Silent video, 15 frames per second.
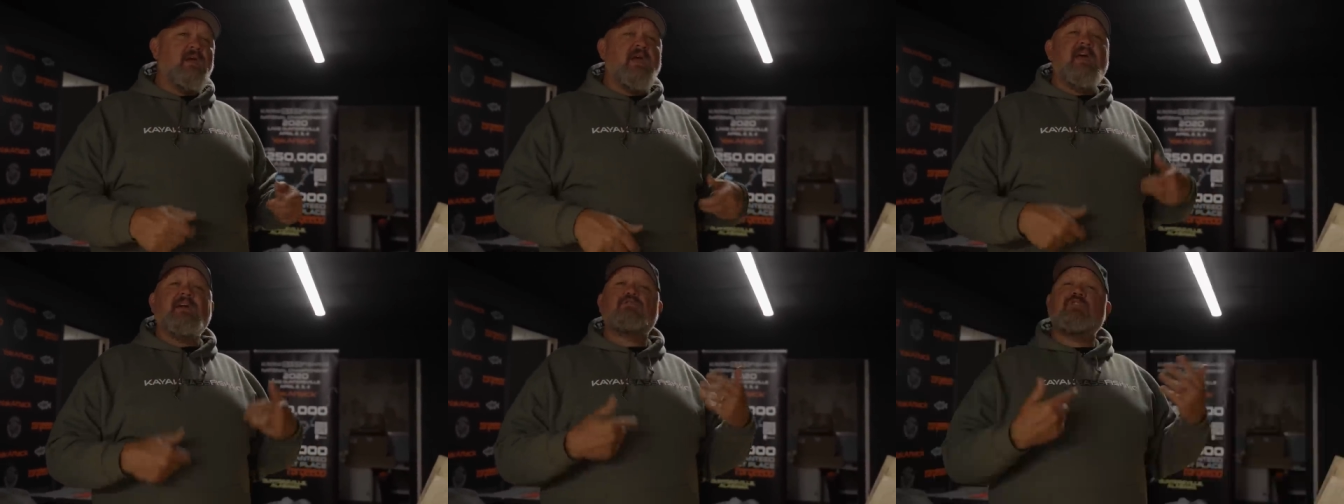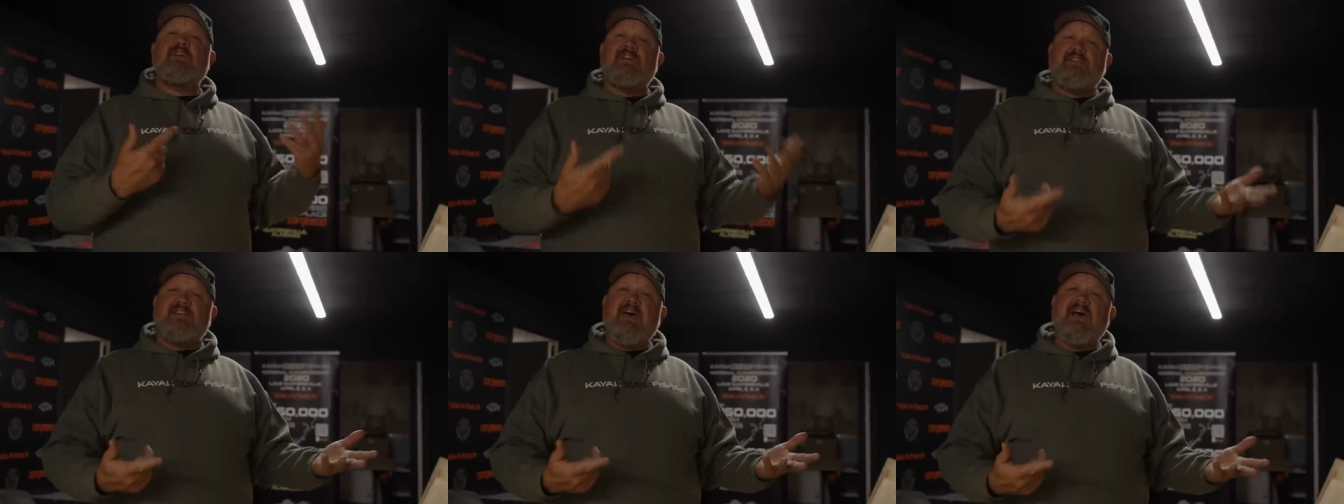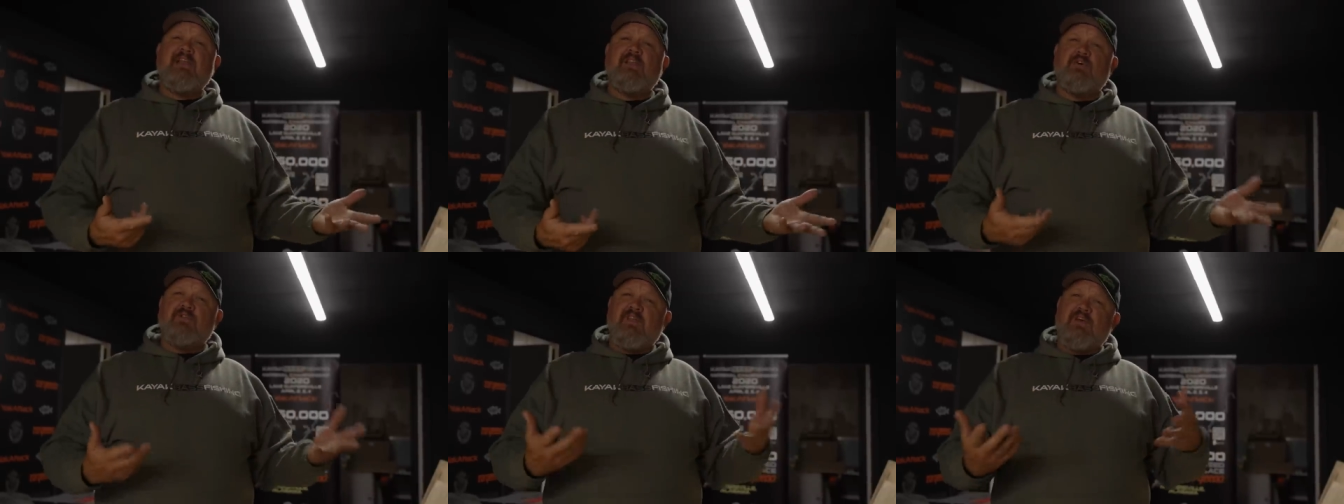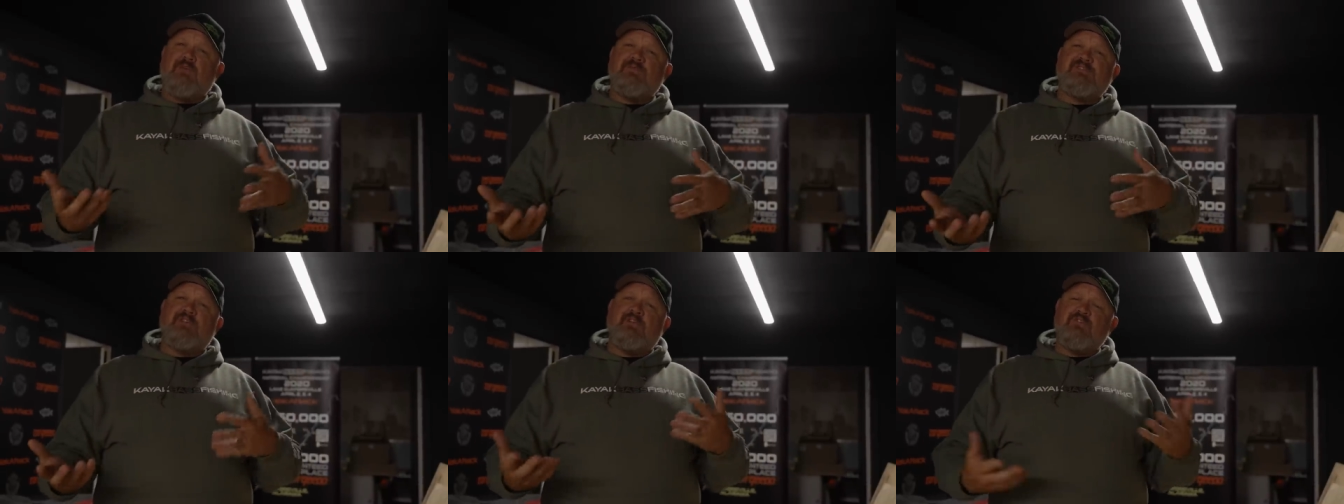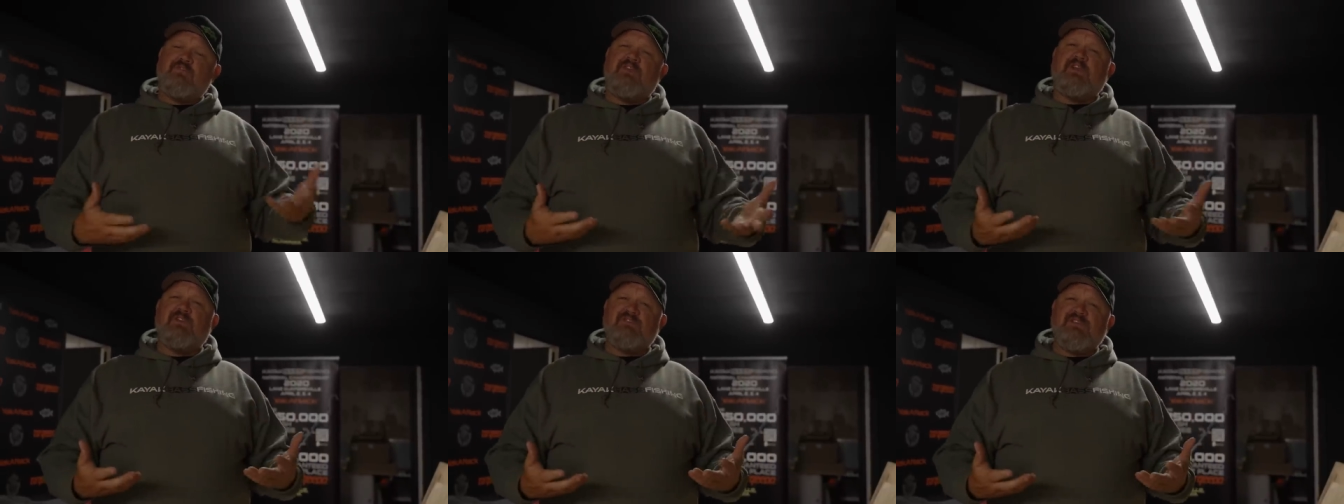and create a dialogue that helps those
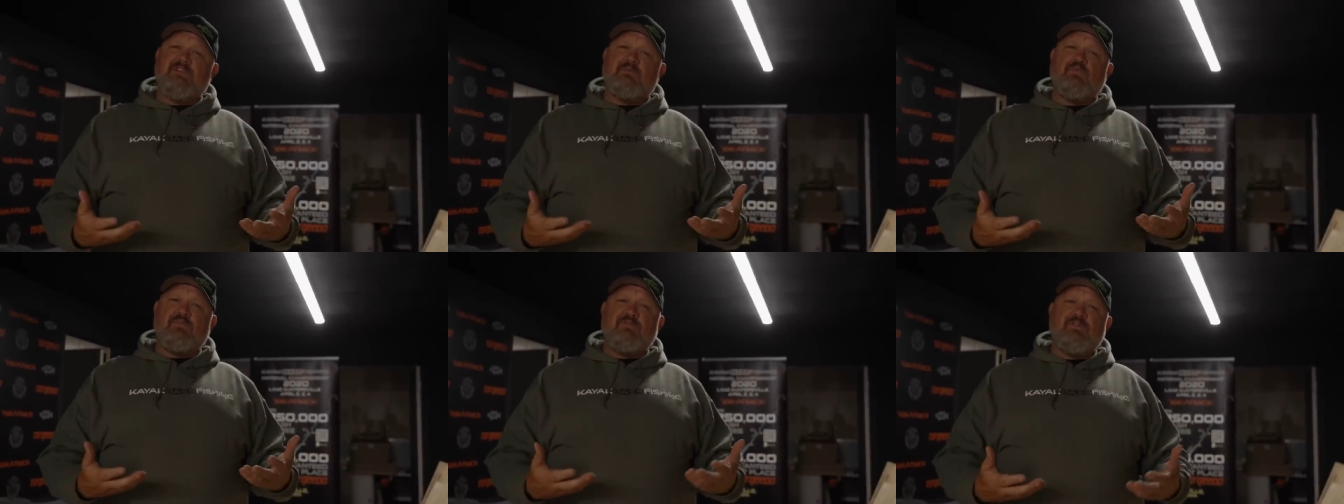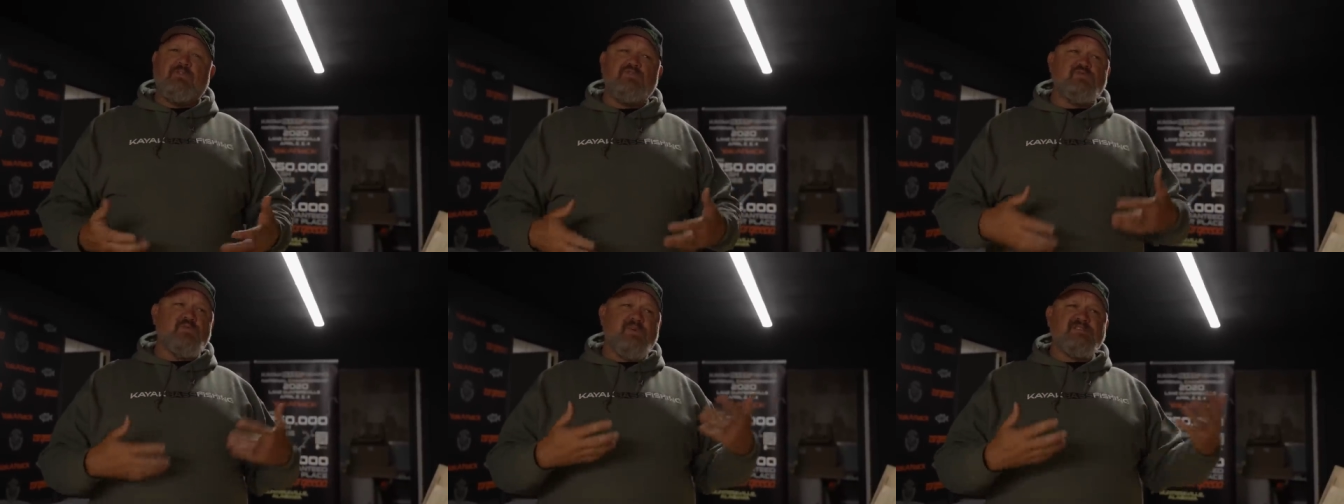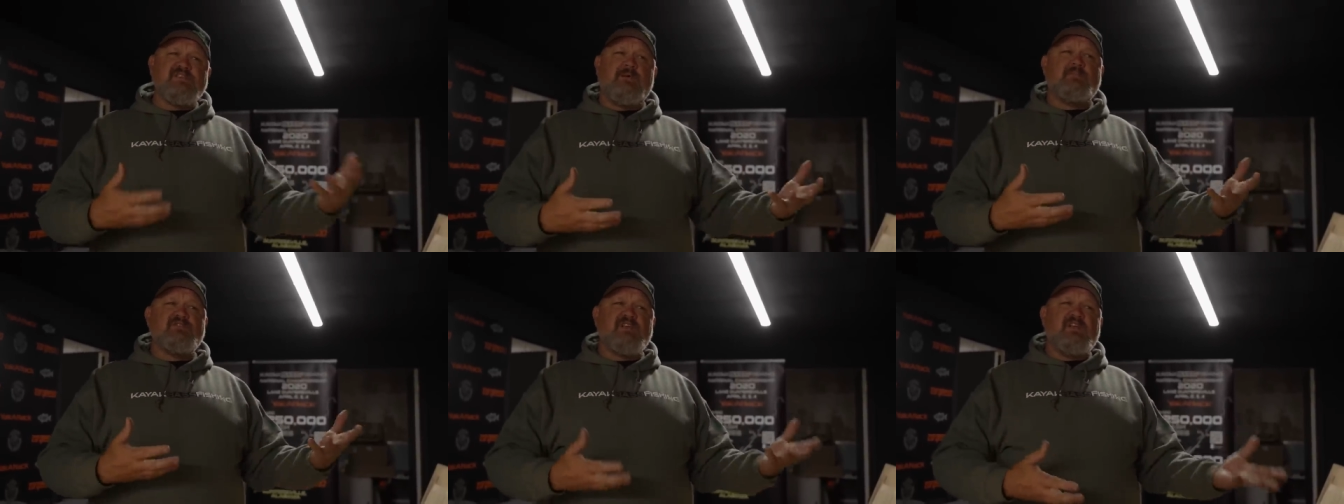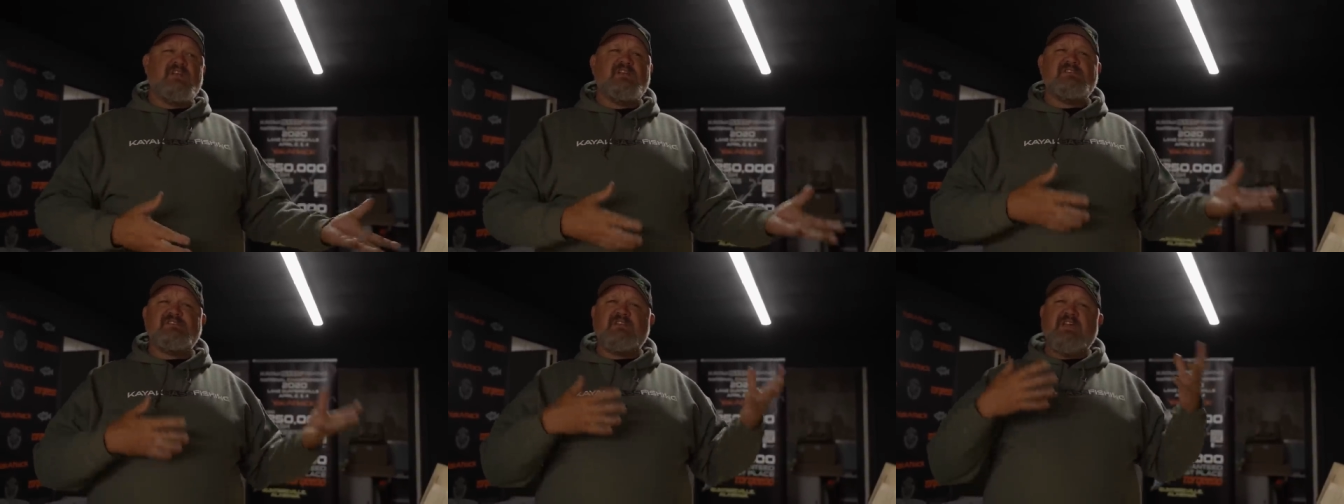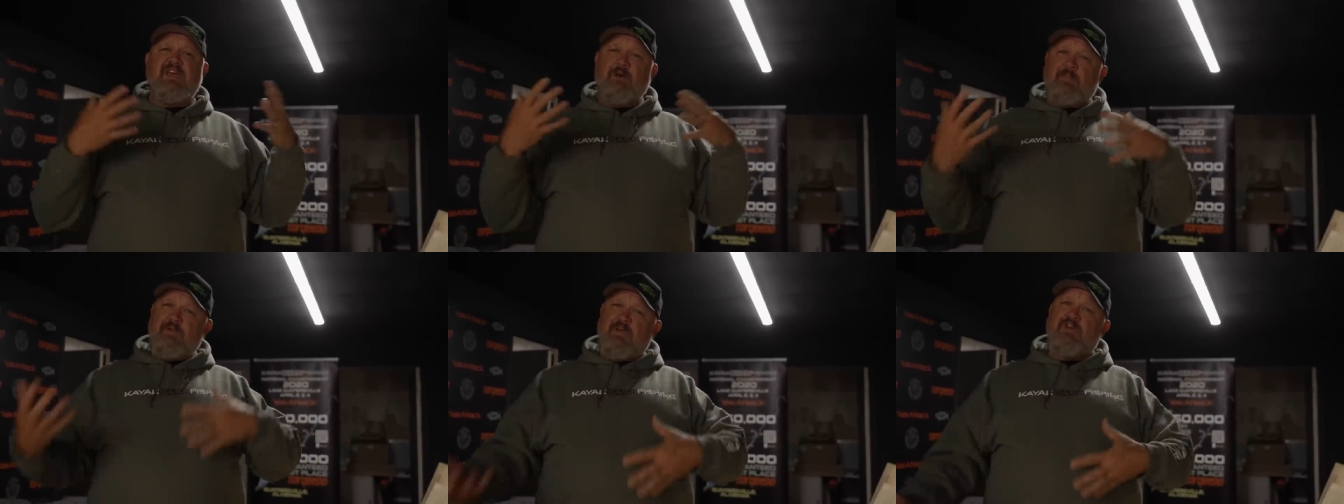videos get more views while simultaneously
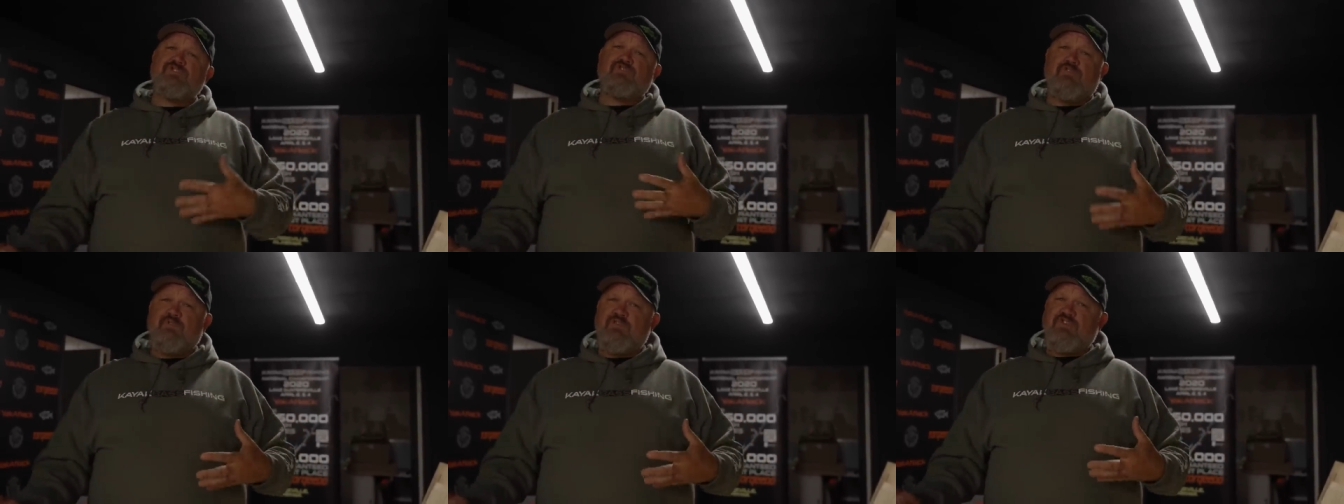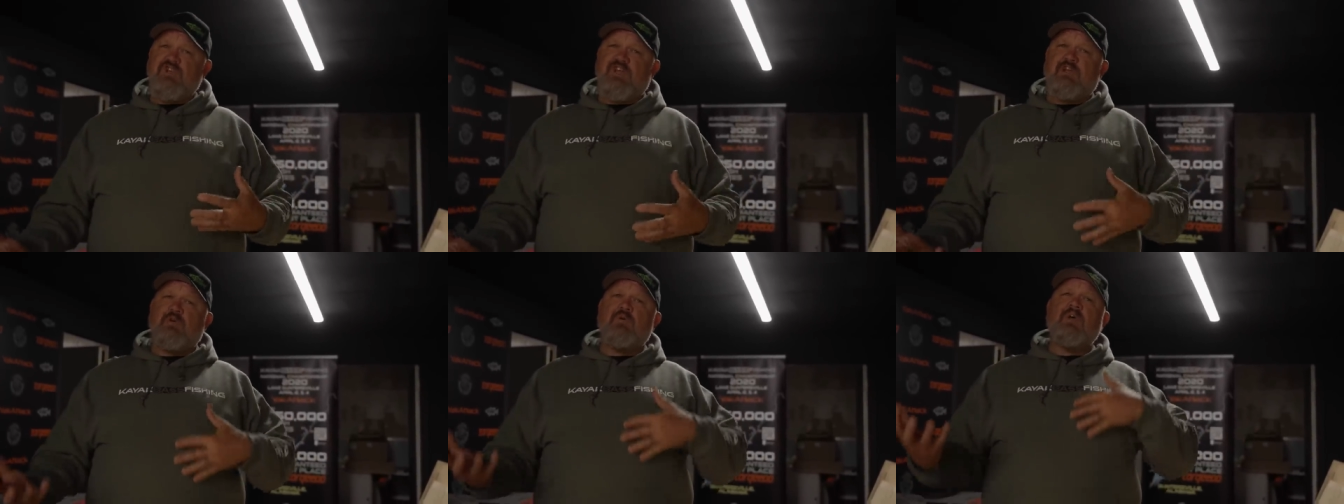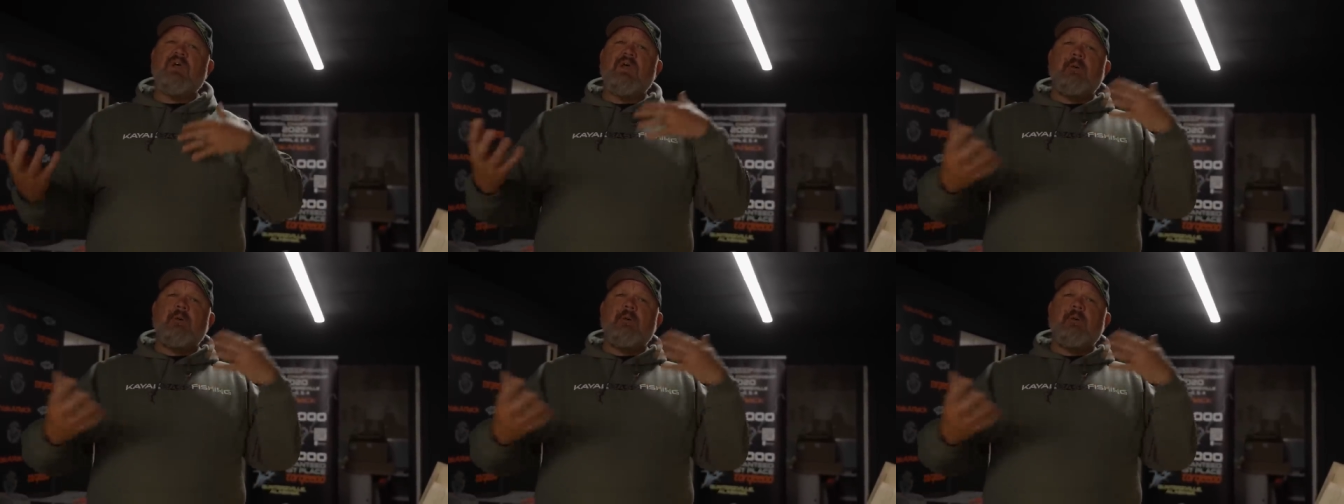helping us grow the channel